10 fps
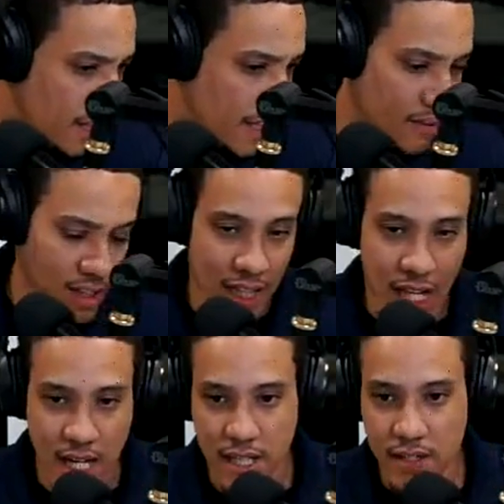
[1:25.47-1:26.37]
They have a
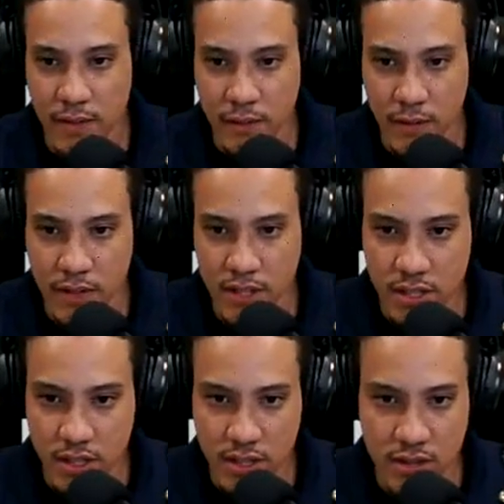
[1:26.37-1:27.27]
lot of different
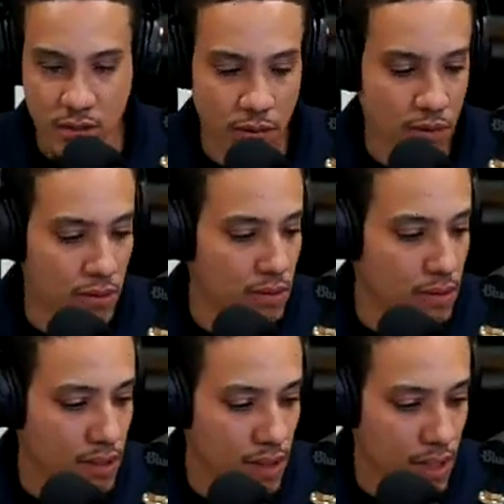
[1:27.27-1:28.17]
versions of this tool.
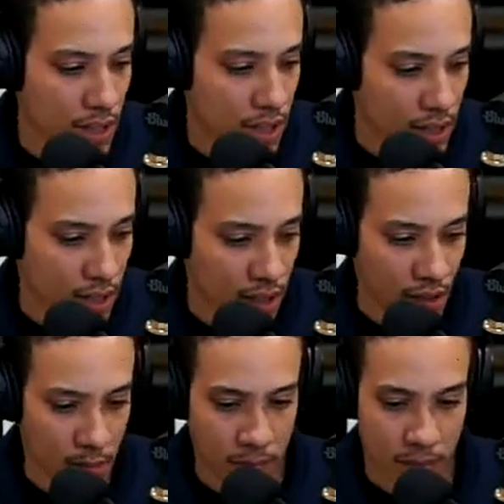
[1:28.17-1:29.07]

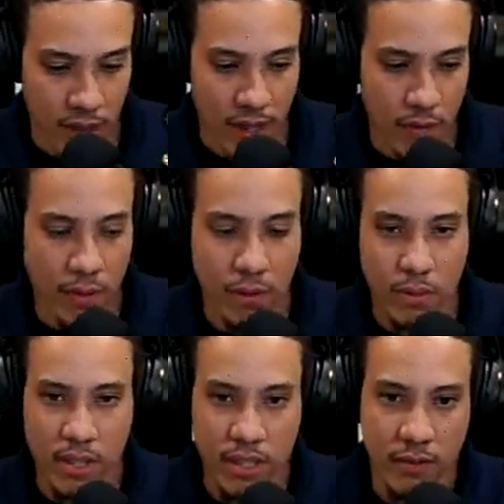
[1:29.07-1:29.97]
Um, they have
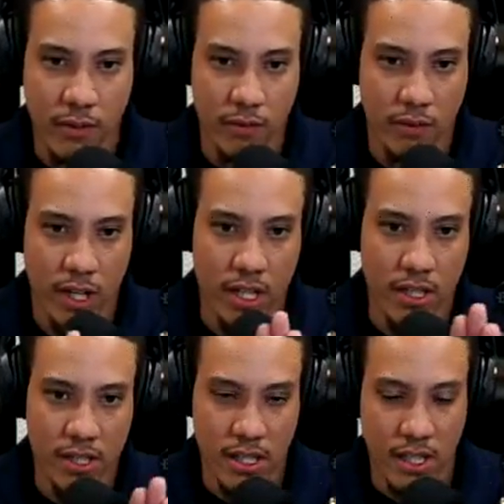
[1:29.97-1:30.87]
one with a different
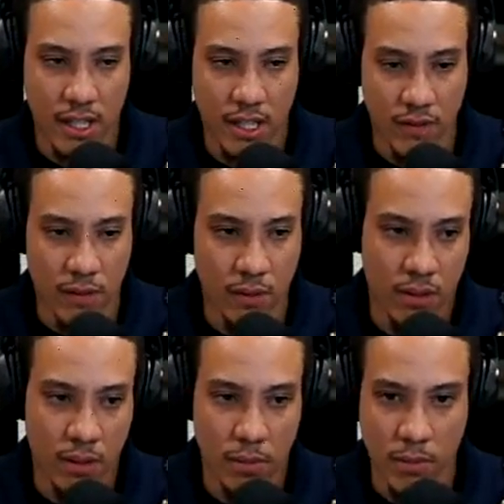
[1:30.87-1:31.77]
radius to kind of give you
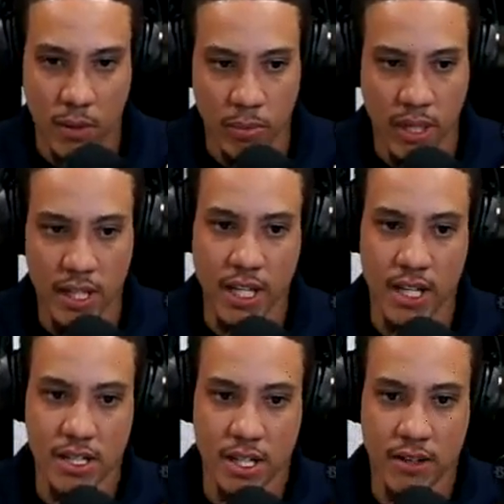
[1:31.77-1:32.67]
a little bit more bend. They
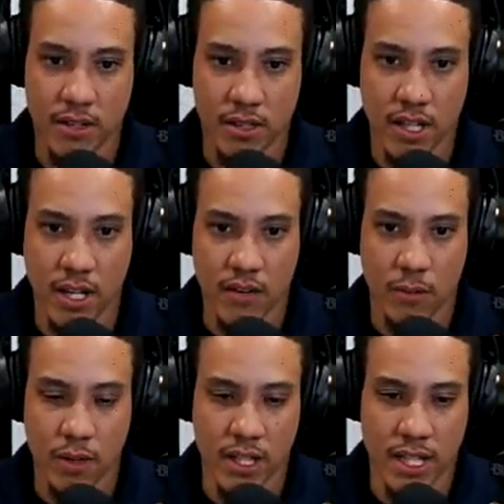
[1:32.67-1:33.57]
actually actually
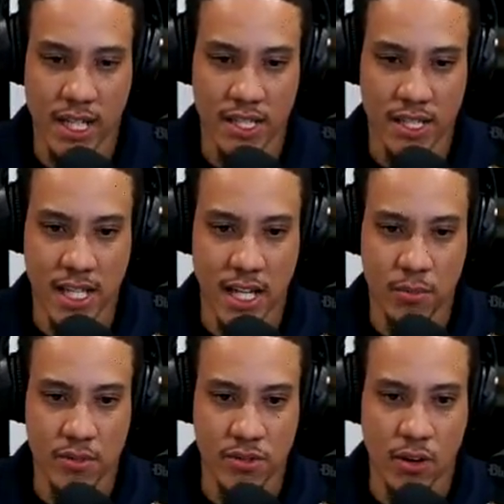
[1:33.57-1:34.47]
have one that actually
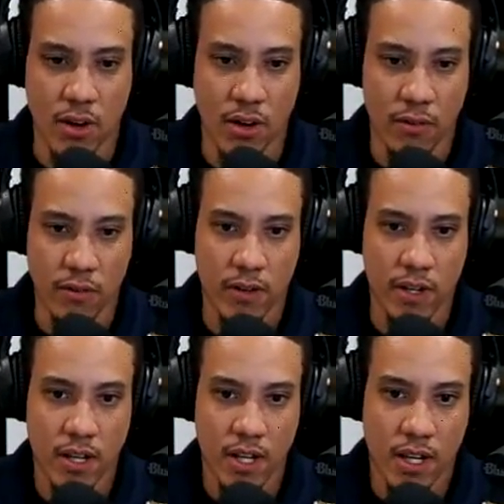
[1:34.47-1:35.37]
tapers off
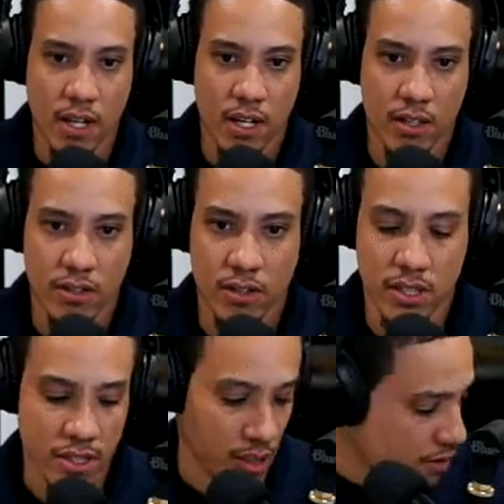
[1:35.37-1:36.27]
uh, so
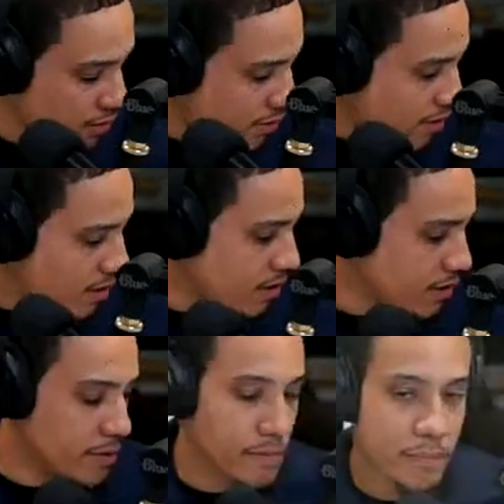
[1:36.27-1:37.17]
this area right
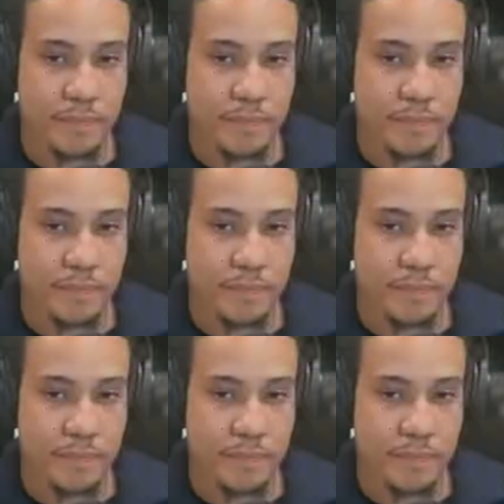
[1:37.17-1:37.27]
here,